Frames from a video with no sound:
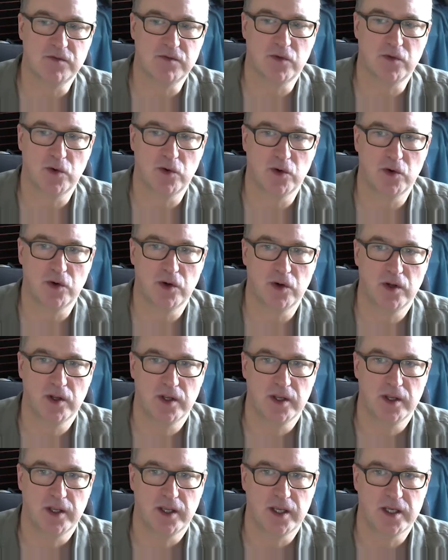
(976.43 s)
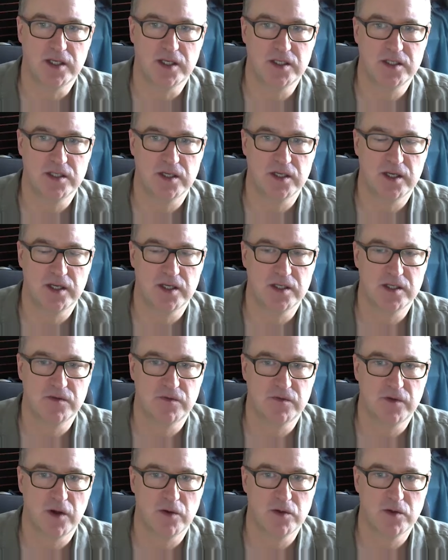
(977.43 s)
for his his
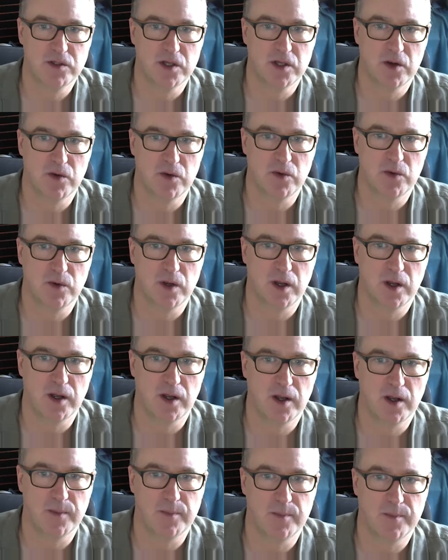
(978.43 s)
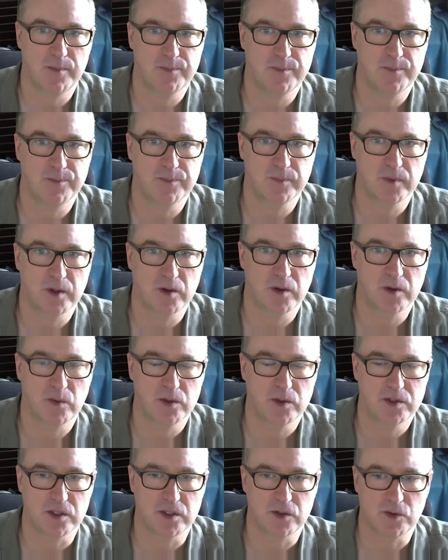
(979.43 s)
photo, um,
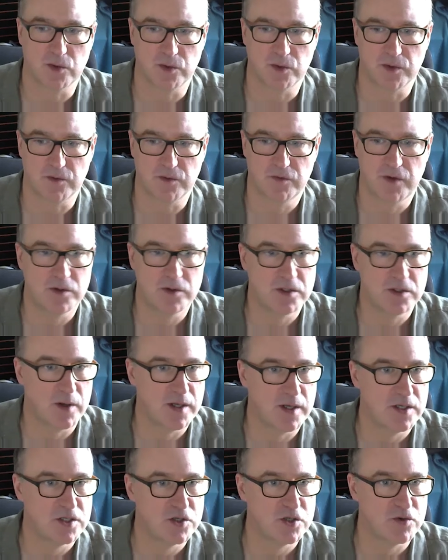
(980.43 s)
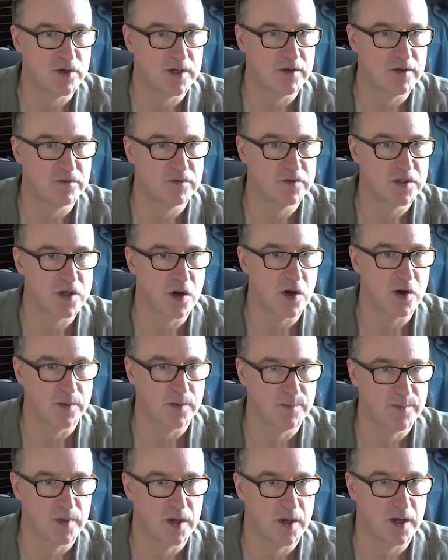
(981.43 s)
what's it called? The photo history of SOG
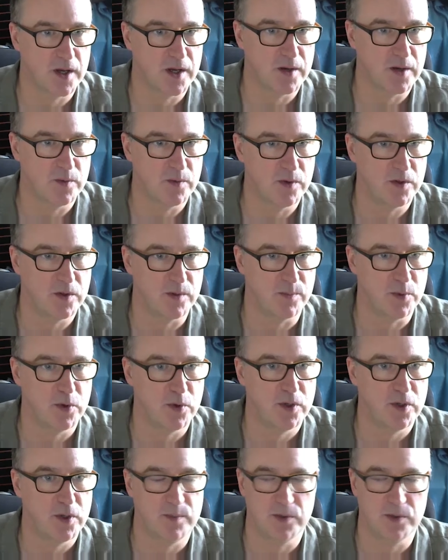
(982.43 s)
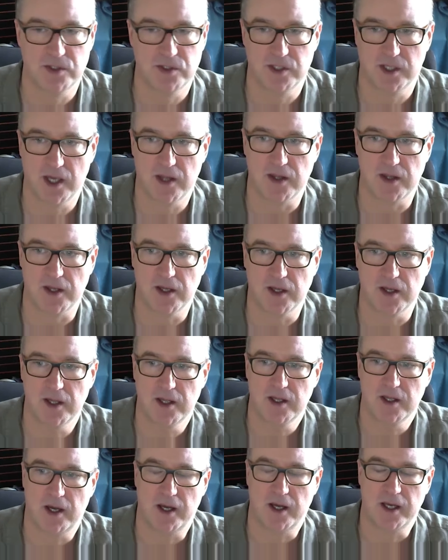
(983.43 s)
uh, yeah. the book he put together.
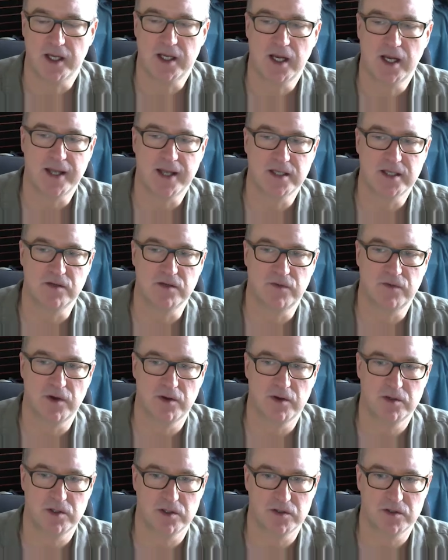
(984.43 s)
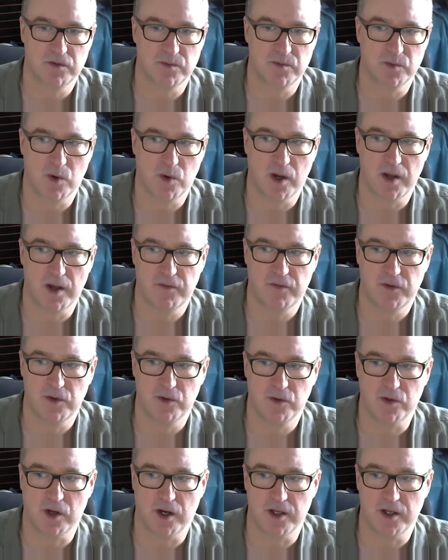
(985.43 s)
And he collected photos from quite a
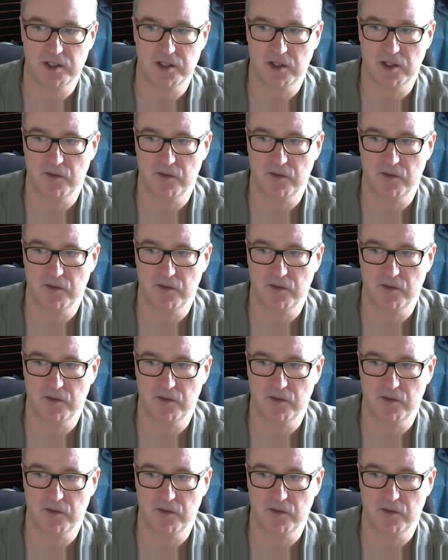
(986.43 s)
few guys. So